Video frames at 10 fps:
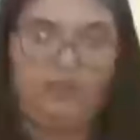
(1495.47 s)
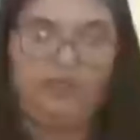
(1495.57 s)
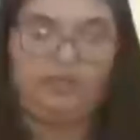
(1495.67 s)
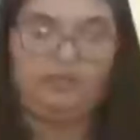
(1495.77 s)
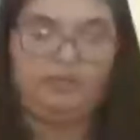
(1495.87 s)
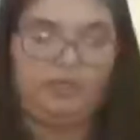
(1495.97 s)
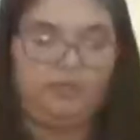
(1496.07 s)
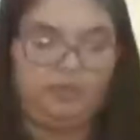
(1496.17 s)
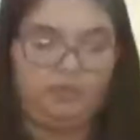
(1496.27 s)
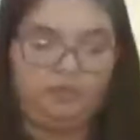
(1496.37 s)
I may do
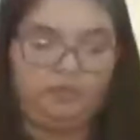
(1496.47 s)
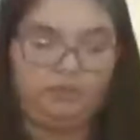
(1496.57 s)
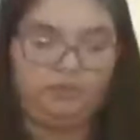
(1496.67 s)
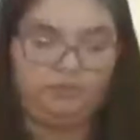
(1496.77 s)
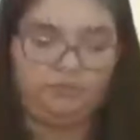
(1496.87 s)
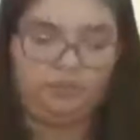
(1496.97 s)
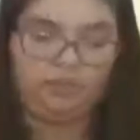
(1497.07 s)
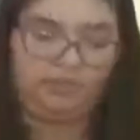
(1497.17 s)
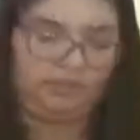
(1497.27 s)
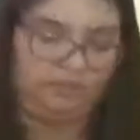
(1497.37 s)
another round.
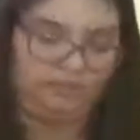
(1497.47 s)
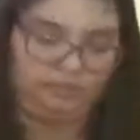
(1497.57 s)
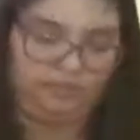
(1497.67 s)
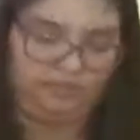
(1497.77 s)
I don't know.